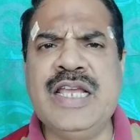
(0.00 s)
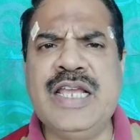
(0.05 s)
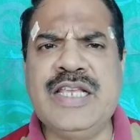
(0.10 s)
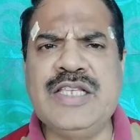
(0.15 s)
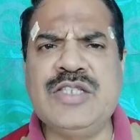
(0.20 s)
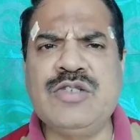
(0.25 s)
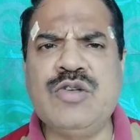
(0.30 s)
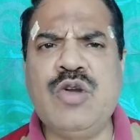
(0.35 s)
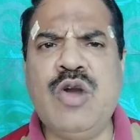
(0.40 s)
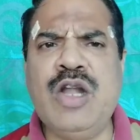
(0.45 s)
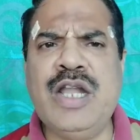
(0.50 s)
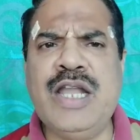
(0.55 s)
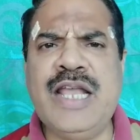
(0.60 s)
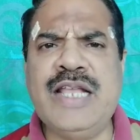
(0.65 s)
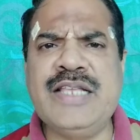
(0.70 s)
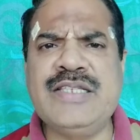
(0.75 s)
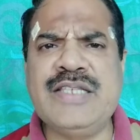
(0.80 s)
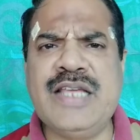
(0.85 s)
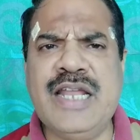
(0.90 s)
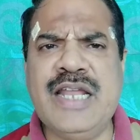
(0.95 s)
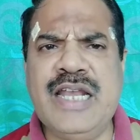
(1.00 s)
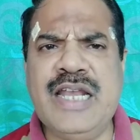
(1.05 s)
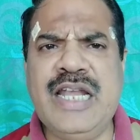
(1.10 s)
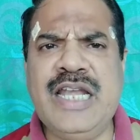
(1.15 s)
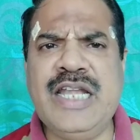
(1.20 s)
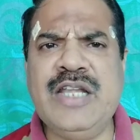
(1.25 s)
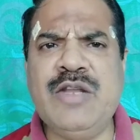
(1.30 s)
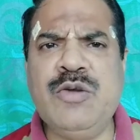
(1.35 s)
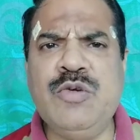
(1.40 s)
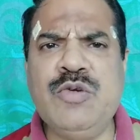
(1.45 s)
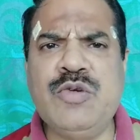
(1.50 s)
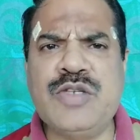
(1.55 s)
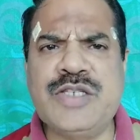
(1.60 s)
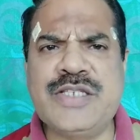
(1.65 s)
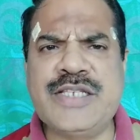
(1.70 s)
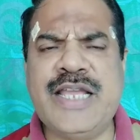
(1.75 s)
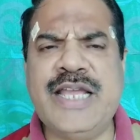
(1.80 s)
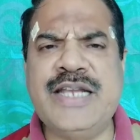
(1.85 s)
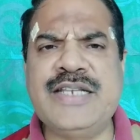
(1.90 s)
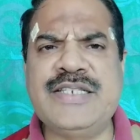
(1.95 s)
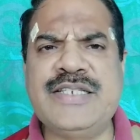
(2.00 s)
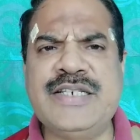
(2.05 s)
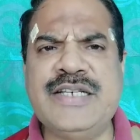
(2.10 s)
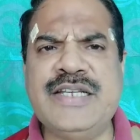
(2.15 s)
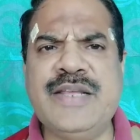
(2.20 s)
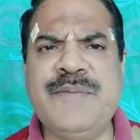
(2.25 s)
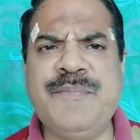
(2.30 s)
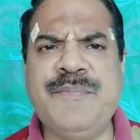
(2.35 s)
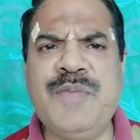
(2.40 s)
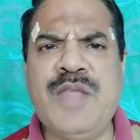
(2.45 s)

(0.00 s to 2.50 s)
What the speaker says: is called as relative scarcity.